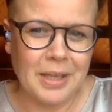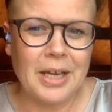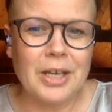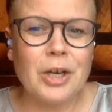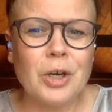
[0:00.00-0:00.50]

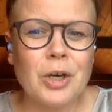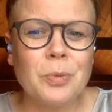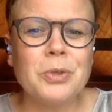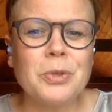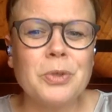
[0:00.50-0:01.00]
I
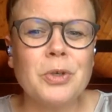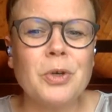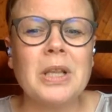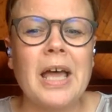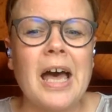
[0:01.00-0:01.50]
hope you
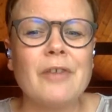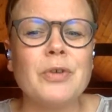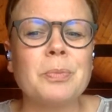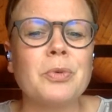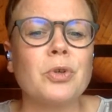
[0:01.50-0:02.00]
will
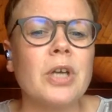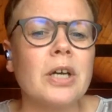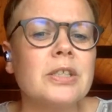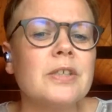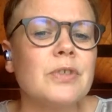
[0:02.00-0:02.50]
have a
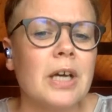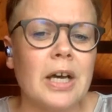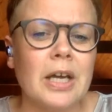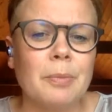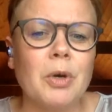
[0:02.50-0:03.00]
productive
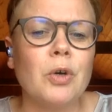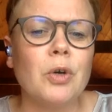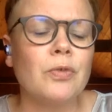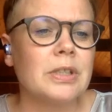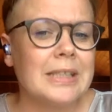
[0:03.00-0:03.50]
time
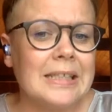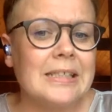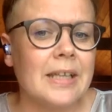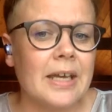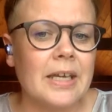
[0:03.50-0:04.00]
over
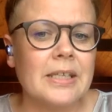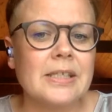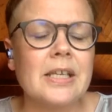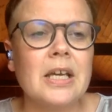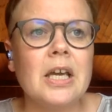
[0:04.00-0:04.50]
these days,